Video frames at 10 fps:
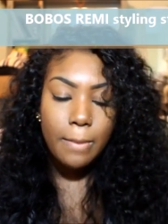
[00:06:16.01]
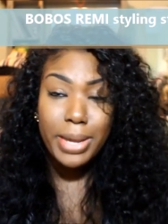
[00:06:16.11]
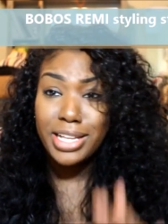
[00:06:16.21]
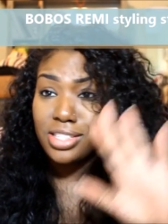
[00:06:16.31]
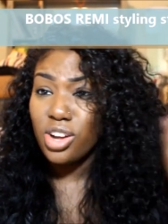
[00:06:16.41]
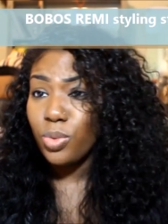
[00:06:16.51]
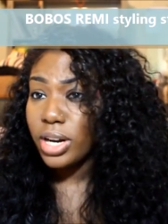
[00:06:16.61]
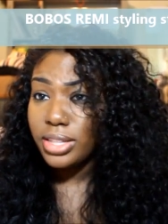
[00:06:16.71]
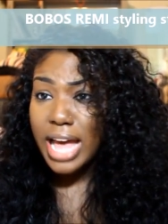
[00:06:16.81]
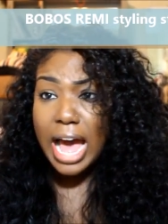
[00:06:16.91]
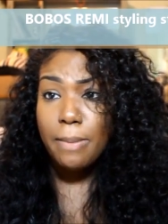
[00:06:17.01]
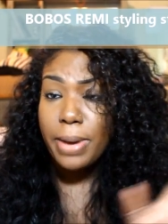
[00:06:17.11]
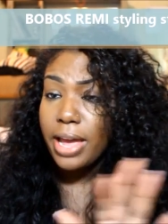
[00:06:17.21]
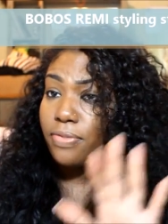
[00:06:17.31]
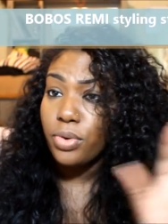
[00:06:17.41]
but it's so worth it I'll
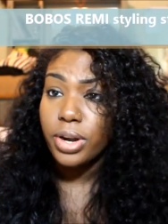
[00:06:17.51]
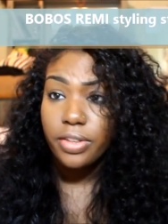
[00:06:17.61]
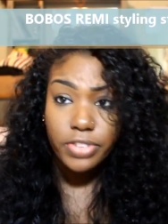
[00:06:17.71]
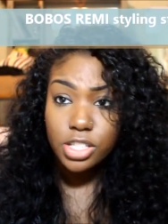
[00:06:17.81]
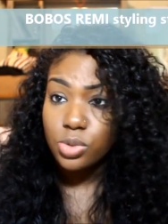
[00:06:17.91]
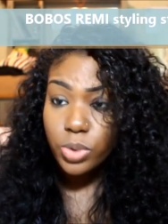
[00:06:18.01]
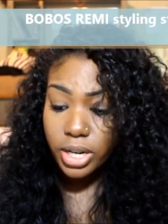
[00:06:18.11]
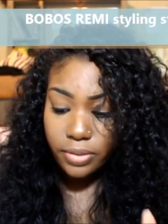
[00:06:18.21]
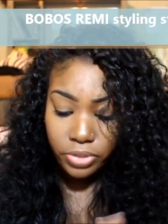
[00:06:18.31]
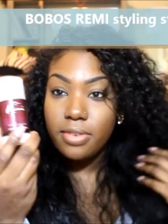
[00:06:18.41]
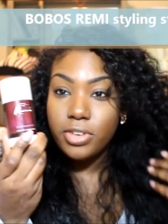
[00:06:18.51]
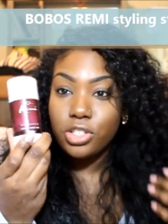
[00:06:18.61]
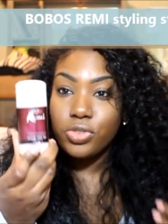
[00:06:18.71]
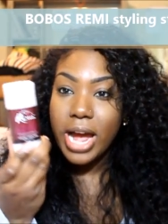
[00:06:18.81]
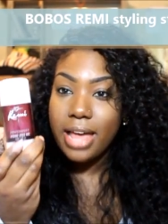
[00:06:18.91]
pay for it if it's 20
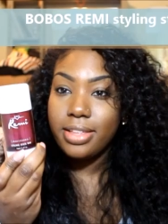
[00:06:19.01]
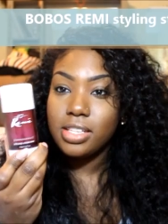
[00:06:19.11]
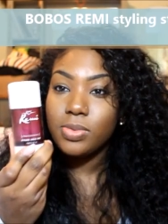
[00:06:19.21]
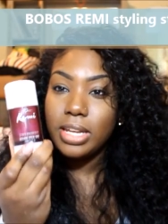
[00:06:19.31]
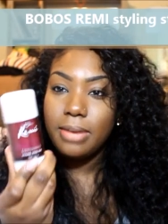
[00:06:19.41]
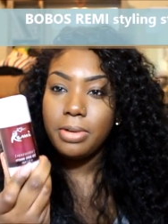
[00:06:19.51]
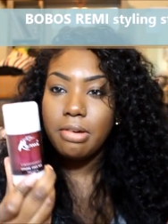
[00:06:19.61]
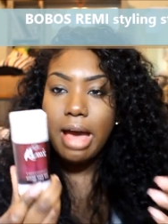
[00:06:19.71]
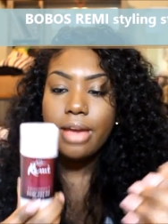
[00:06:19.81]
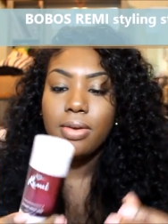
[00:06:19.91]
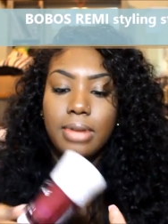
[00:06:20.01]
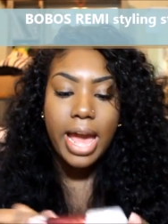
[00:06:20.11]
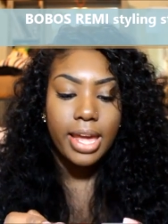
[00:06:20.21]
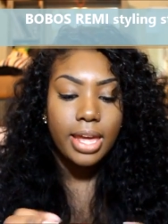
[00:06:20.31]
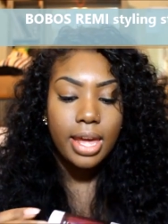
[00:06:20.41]
anyone tried this one let me know how you
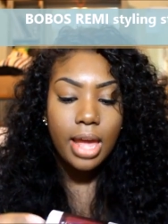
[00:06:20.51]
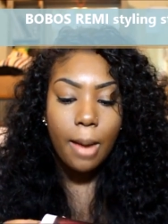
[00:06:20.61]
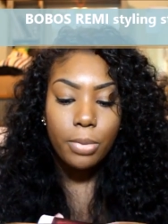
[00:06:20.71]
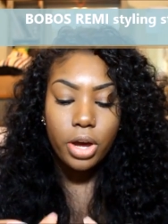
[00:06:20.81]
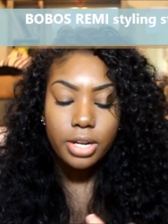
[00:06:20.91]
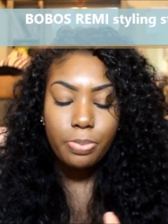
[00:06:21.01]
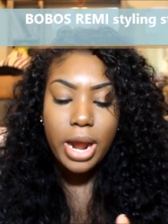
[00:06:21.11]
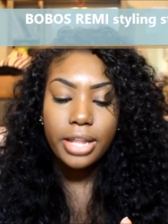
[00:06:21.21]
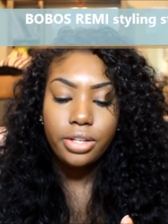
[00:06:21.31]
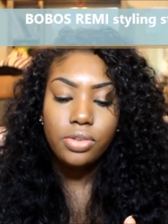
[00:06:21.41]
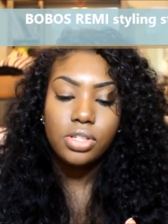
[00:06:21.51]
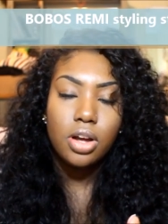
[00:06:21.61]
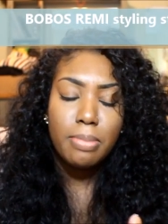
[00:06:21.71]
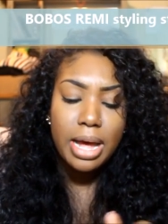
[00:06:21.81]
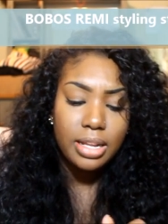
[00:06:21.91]
like it I'm gonna probably use it
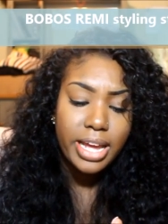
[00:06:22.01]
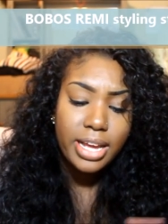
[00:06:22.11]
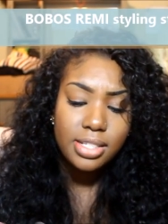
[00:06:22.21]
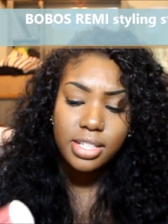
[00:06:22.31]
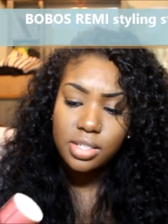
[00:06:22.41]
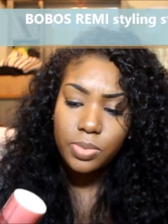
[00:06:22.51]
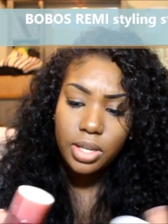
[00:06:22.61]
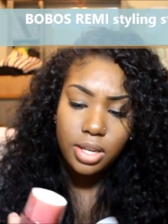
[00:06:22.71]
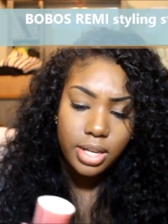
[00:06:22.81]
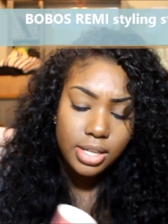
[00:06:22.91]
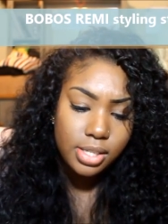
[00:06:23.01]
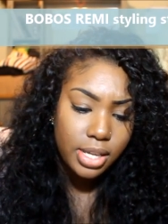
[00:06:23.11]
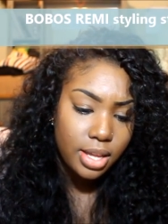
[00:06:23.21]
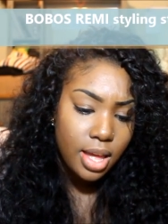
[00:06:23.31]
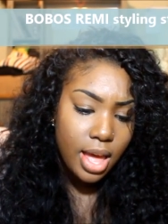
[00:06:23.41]
on my clients this weekend and
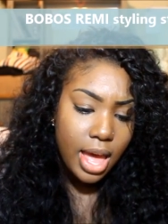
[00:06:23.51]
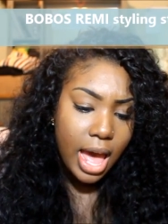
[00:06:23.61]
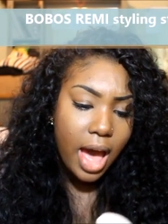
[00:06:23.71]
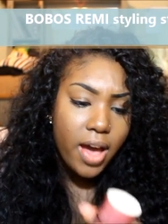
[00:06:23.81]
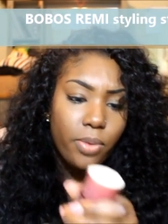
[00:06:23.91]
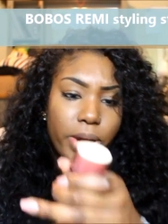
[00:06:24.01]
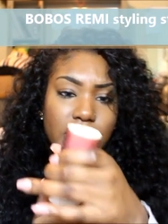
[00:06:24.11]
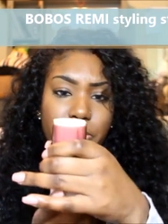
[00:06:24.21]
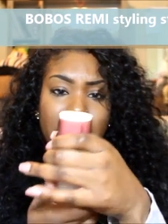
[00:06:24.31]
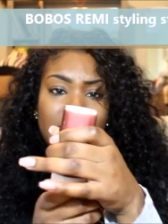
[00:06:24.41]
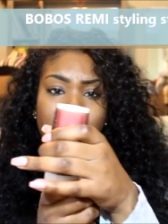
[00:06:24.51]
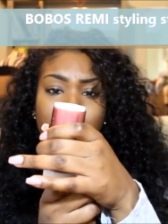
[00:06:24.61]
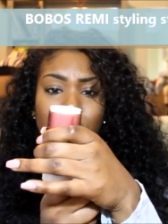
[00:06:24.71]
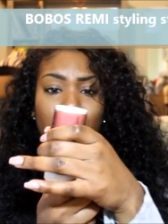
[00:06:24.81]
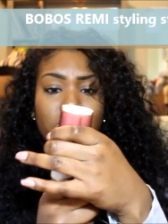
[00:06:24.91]
see how it works but it
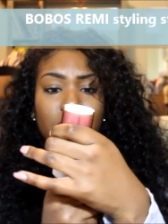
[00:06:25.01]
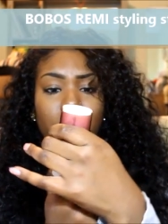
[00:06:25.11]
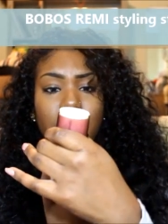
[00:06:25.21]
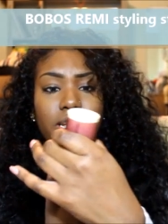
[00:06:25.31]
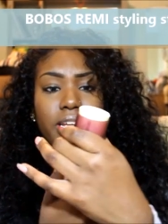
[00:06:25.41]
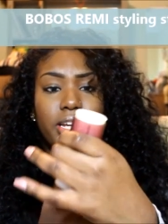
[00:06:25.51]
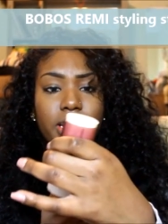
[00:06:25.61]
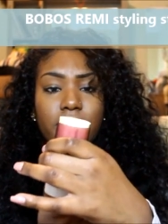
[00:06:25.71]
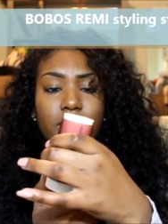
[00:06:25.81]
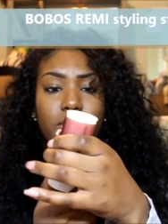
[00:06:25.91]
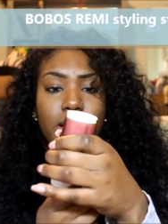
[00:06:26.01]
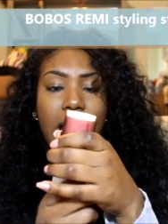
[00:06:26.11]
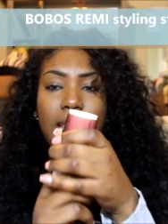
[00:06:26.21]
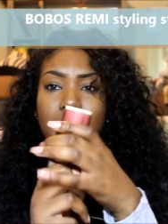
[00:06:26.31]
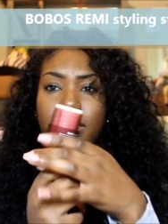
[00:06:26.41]
seems really really good though
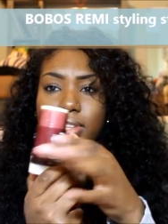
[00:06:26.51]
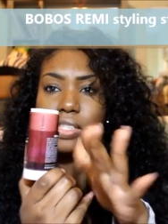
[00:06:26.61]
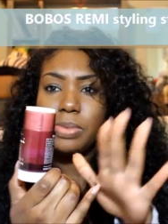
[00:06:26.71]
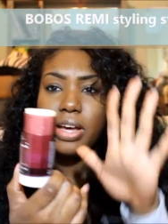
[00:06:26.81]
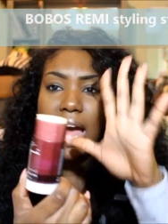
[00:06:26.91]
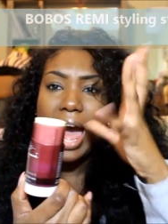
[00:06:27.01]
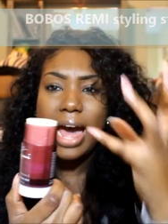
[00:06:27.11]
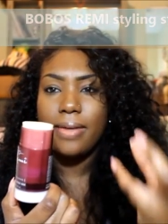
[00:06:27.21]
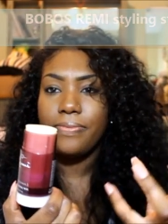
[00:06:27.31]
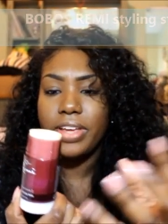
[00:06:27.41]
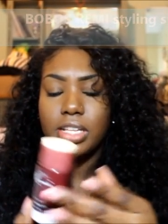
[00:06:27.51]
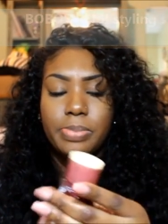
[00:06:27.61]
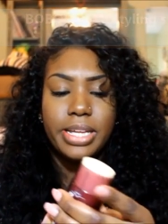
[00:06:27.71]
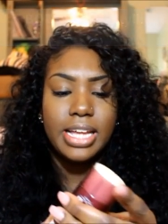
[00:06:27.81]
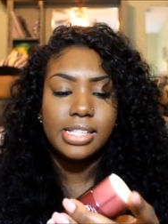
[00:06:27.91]
I love the smell and how it feels
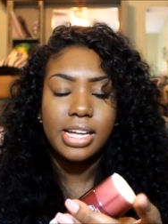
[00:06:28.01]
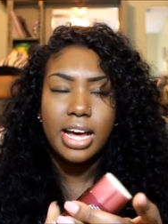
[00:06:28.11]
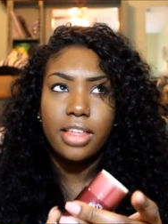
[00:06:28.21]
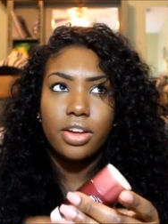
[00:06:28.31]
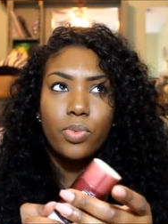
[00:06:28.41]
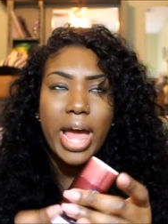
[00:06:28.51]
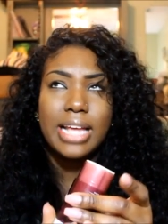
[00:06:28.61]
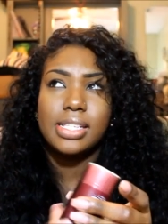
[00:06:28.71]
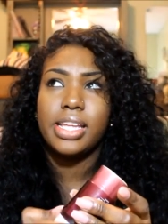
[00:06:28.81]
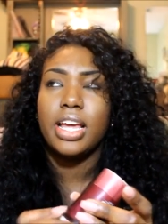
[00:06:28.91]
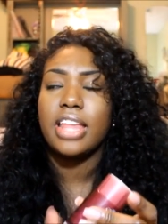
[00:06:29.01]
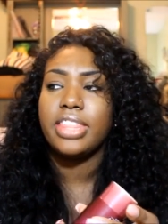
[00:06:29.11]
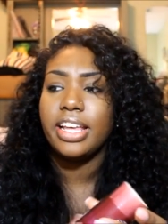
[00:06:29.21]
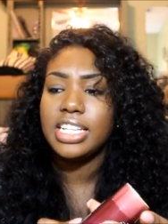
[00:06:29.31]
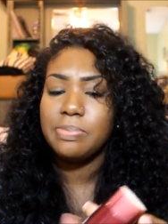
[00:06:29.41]
because the other wax stick I
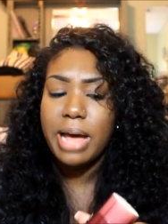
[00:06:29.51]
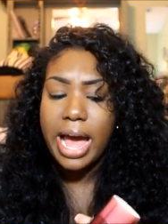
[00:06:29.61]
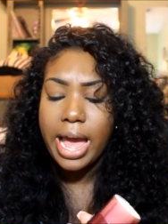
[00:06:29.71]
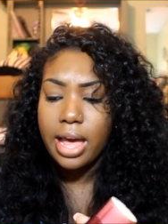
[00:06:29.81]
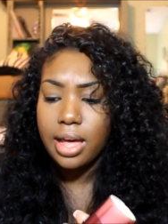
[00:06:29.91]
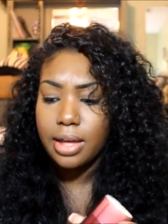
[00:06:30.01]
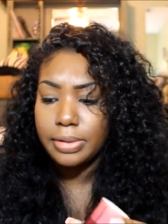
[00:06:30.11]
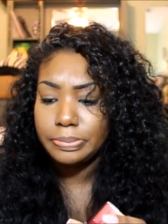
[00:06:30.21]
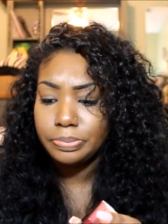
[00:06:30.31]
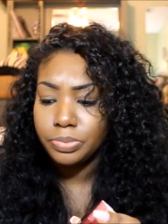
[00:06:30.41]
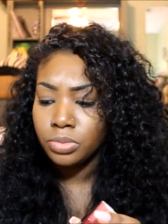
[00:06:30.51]
think is by um